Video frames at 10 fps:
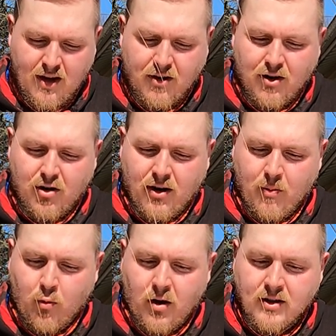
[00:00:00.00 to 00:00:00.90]
and you're gonna hook
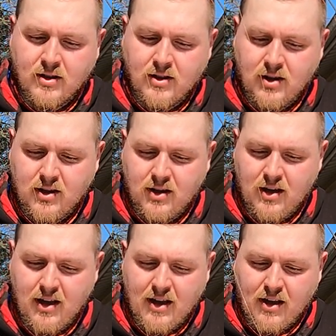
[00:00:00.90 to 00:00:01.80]
him once
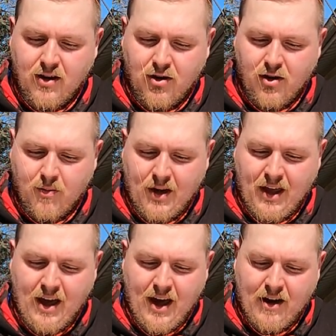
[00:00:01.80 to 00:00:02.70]
and then you're gonna hook him
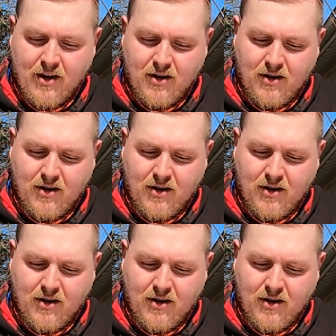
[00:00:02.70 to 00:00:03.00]
again